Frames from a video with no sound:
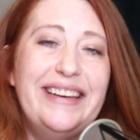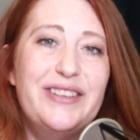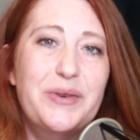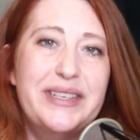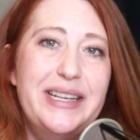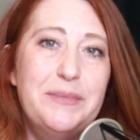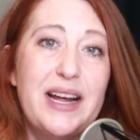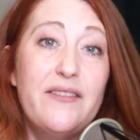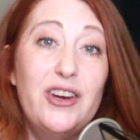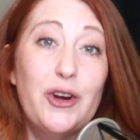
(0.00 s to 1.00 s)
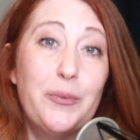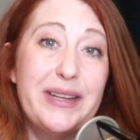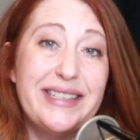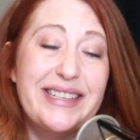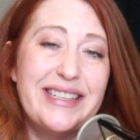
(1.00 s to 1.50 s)
do a deep dive in your
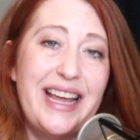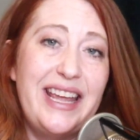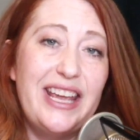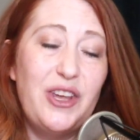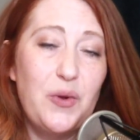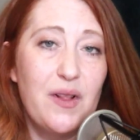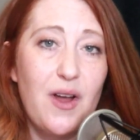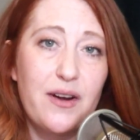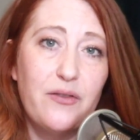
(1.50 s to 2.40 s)
business and get you a lot